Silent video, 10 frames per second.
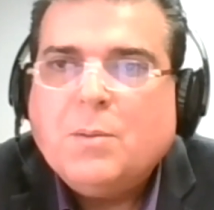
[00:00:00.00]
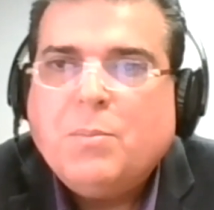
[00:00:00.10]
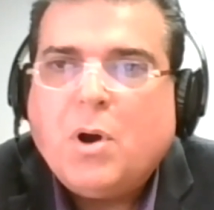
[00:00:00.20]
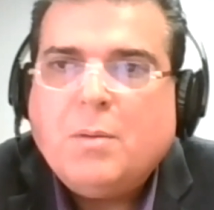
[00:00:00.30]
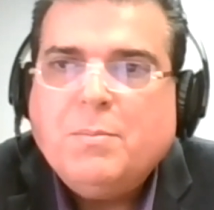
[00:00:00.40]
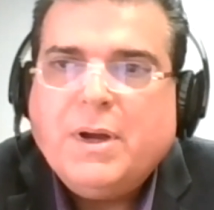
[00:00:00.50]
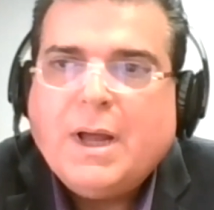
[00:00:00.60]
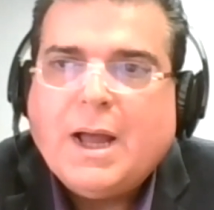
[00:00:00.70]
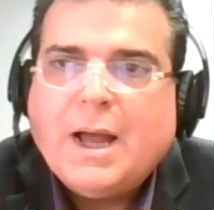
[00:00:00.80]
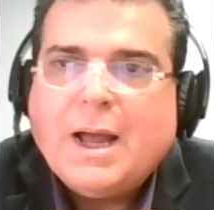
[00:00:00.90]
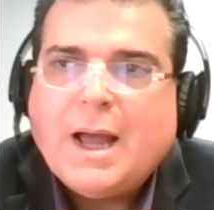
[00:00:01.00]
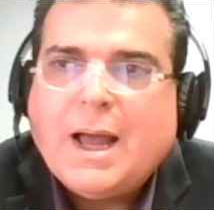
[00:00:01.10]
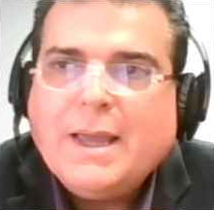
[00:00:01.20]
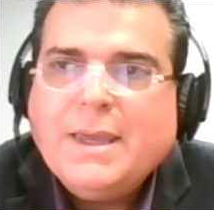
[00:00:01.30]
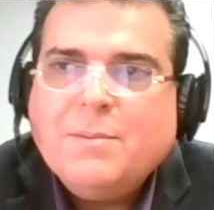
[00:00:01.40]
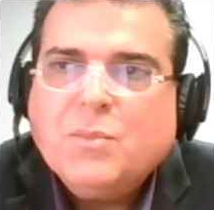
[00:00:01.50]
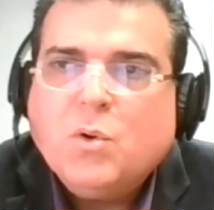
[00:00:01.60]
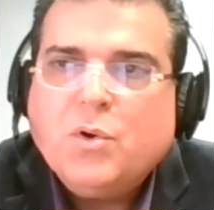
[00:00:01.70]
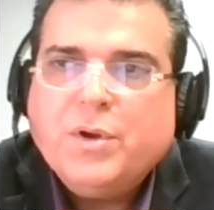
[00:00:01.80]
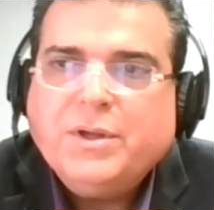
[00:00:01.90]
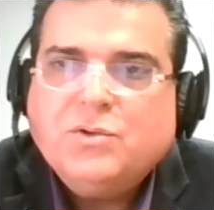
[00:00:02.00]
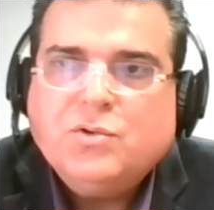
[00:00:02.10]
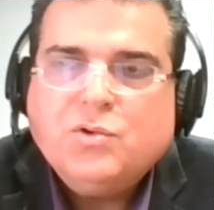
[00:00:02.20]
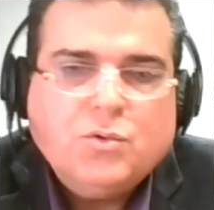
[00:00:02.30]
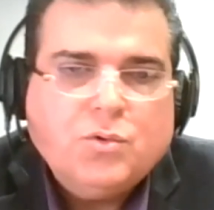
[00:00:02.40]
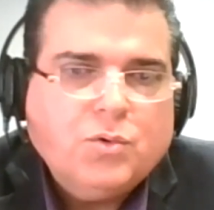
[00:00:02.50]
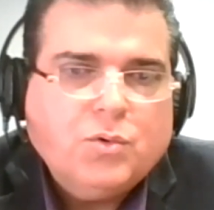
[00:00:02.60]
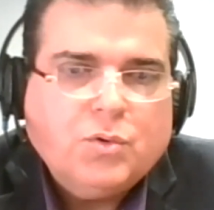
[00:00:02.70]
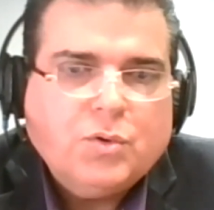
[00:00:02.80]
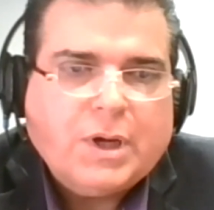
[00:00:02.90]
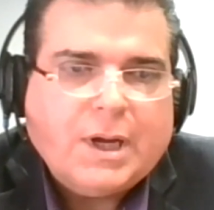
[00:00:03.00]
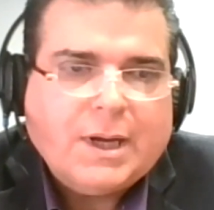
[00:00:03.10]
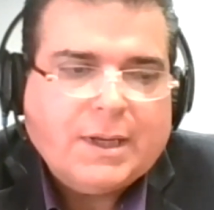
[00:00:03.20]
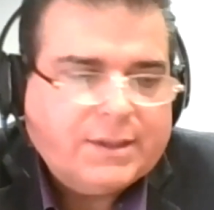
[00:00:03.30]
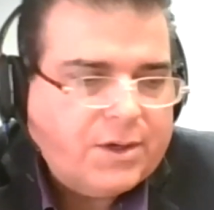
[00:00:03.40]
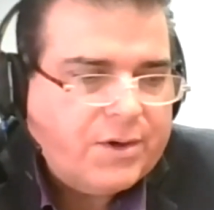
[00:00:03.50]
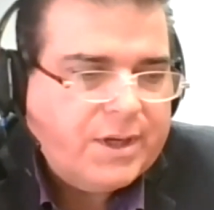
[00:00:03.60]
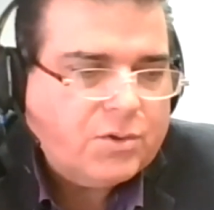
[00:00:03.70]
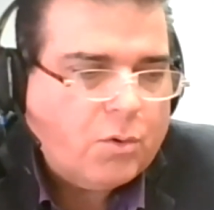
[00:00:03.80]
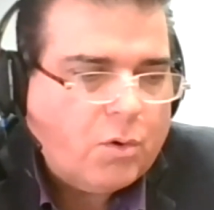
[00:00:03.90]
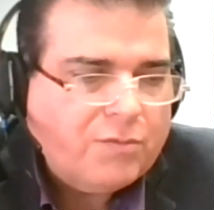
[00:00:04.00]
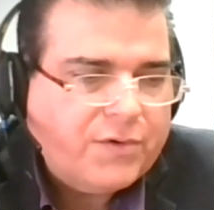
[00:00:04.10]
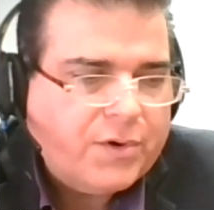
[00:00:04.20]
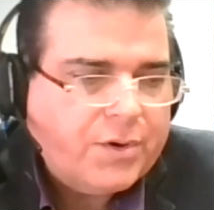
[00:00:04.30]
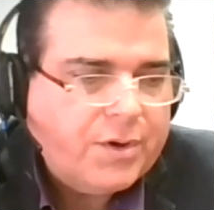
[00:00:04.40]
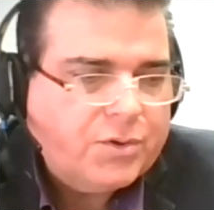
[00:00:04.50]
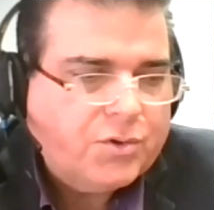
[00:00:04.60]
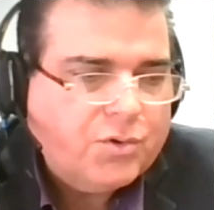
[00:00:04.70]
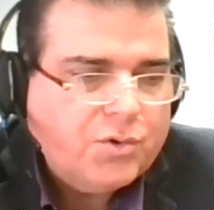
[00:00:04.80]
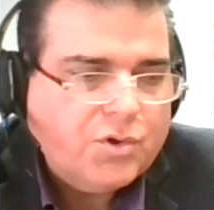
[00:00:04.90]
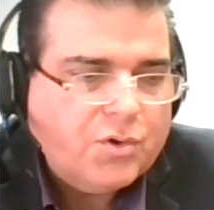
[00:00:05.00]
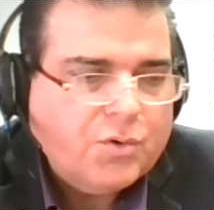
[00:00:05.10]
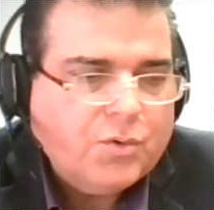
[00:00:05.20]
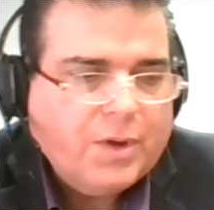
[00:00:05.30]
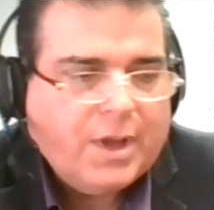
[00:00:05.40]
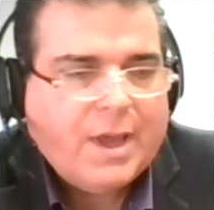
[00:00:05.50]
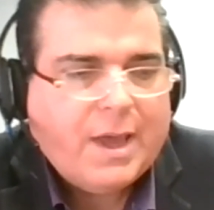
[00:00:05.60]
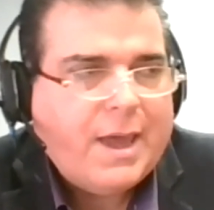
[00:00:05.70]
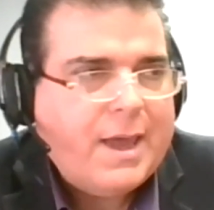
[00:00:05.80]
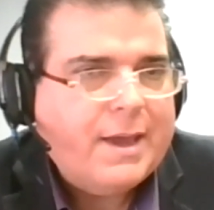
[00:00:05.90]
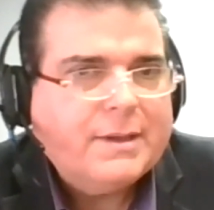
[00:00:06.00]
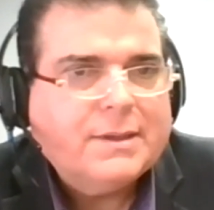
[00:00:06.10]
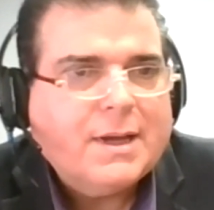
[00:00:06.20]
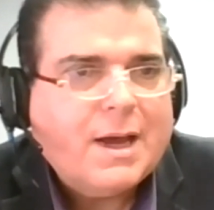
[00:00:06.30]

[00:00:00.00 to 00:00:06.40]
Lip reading: Bob, I am going to turn it over to you and